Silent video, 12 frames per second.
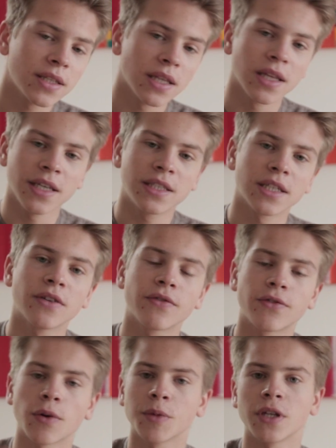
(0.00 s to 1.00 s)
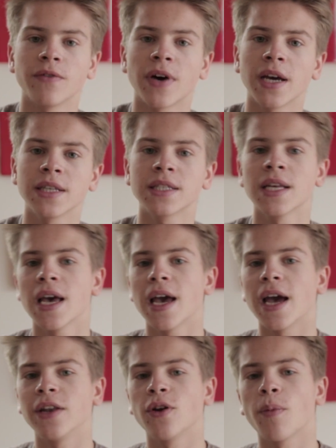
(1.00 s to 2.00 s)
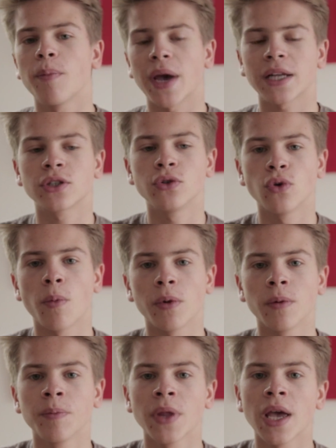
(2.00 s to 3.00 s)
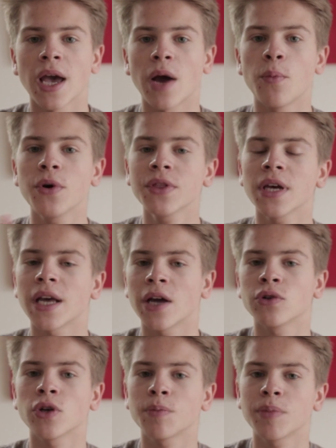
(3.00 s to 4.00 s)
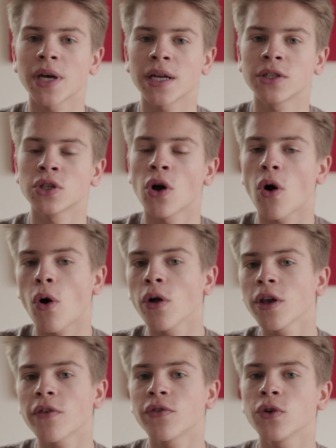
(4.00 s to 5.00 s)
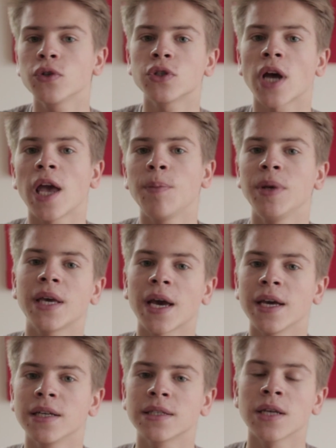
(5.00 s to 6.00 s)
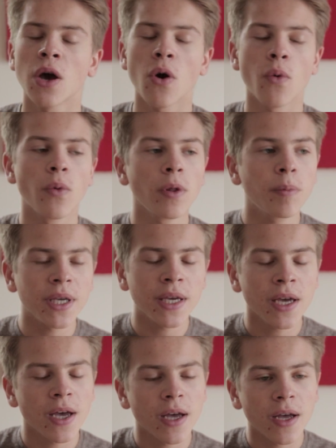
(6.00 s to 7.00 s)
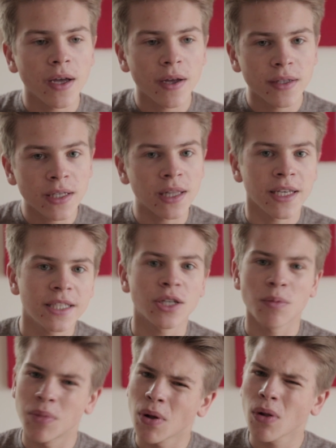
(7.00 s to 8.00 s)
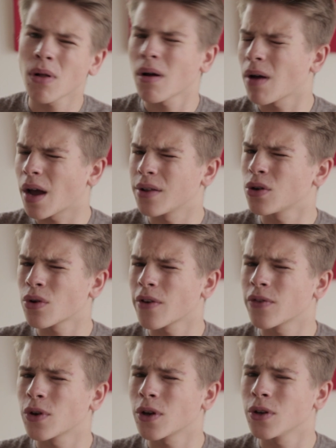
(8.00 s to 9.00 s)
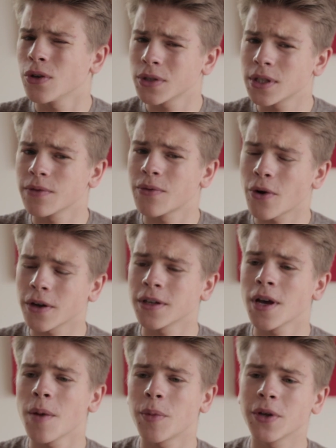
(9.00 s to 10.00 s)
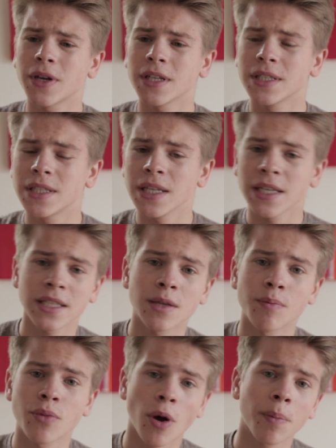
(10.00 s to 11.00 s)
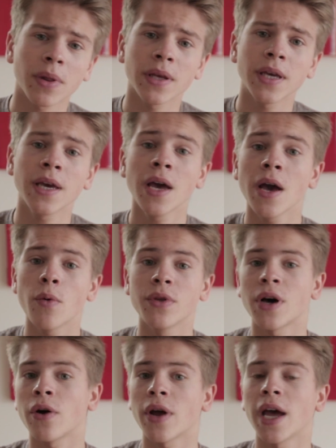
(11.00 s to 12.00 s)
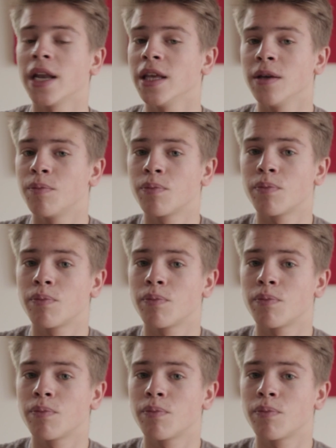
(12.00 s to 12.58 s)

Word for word: deleted from the device and you're back to normal. And with that Android patch, all your future APKs will be deletable. I don't know if you can use the word, but you can delete them properly without any